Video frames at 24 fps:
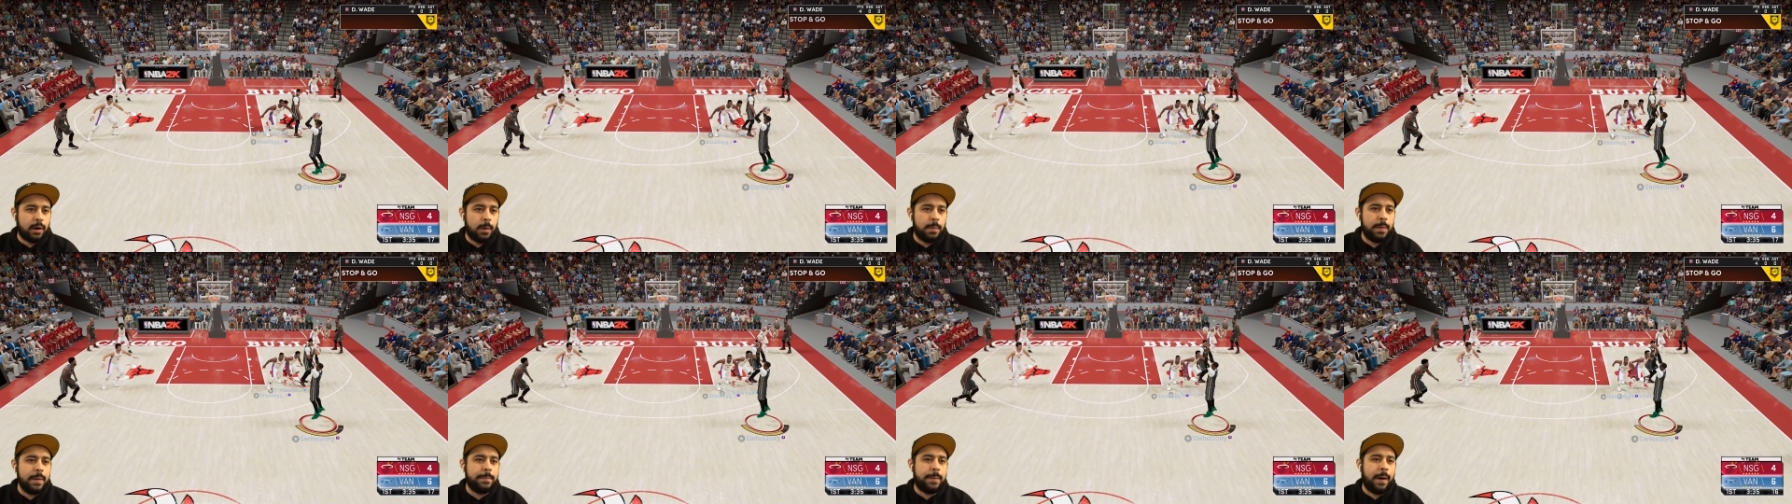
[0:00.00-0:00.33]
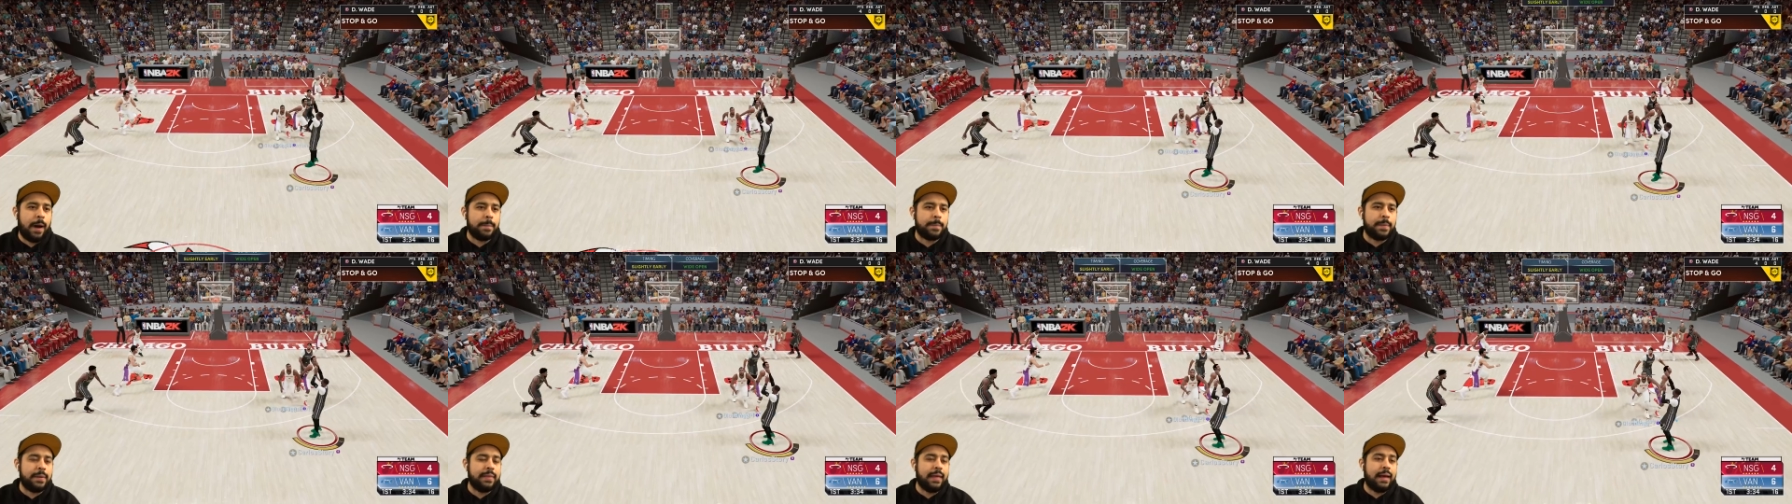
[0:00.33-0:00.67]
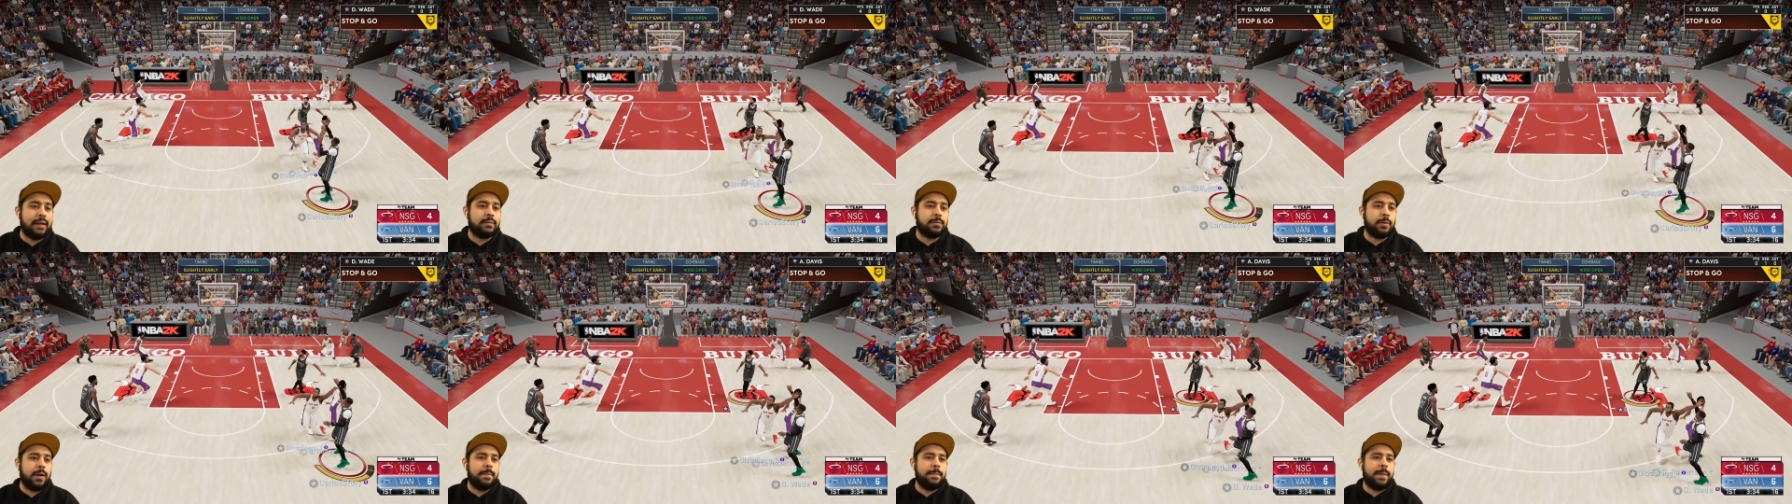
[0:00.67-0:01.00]
Are we popping
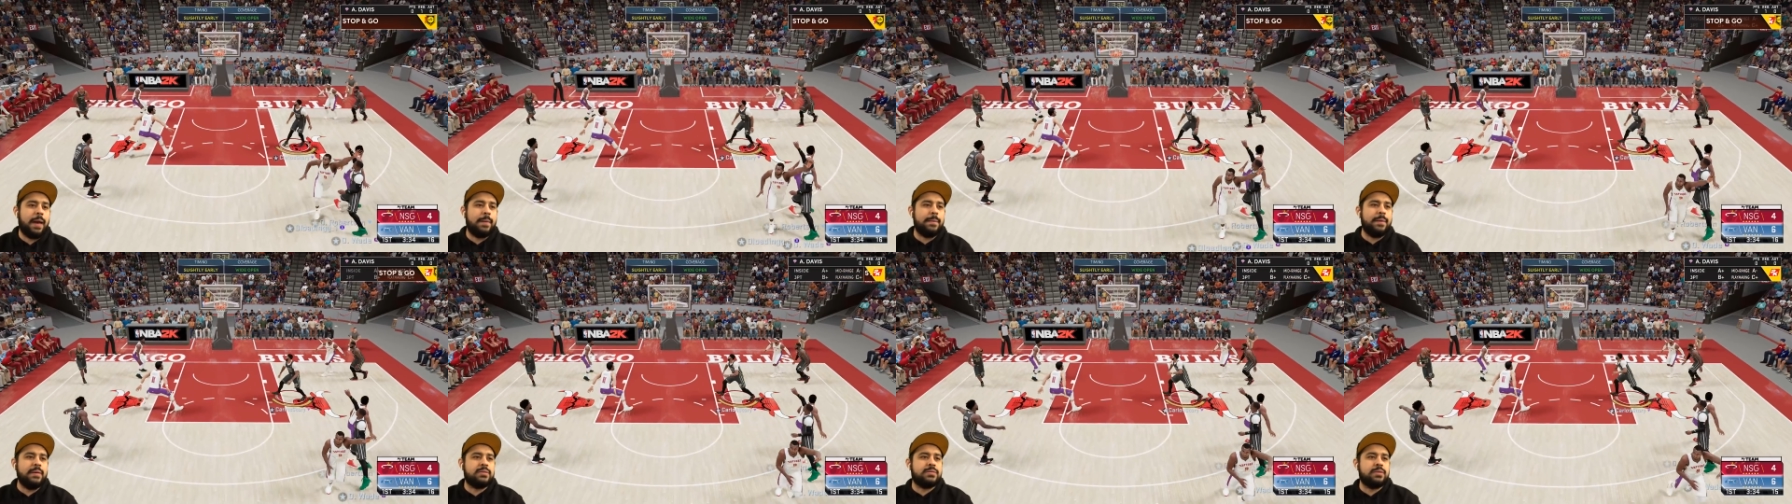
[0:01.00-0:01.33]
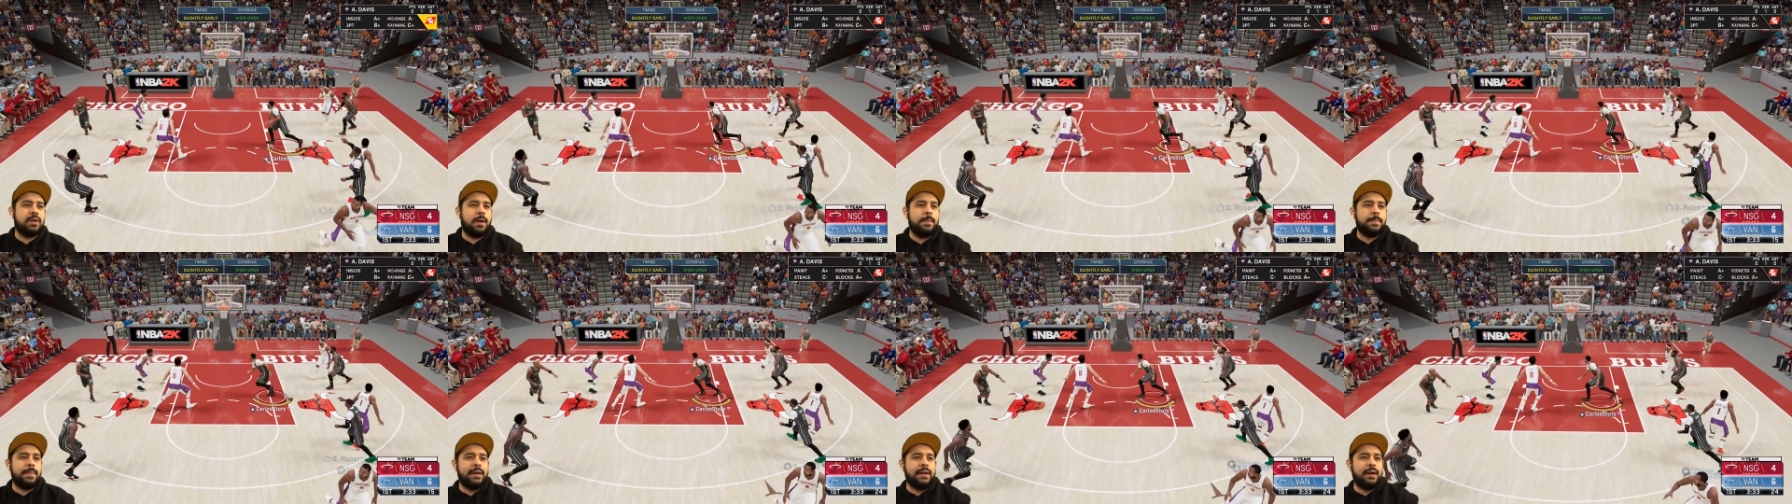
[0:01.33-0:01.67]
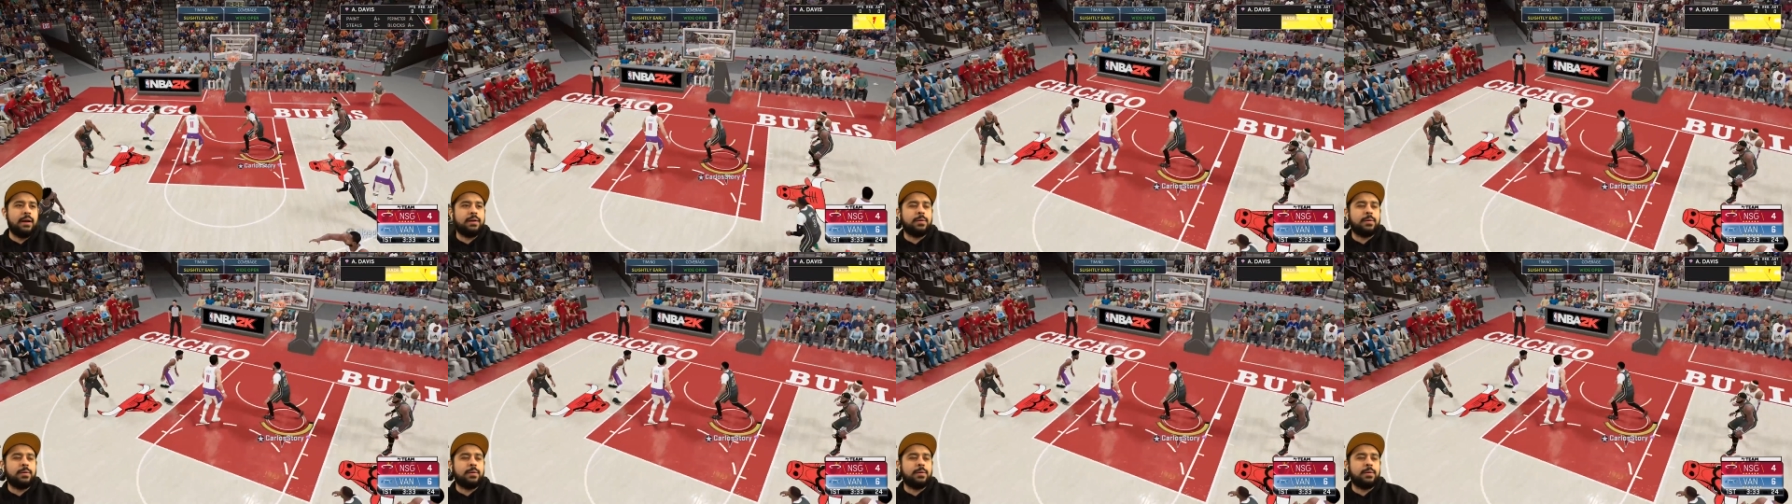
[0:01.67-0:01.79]
that three, baby? Should have been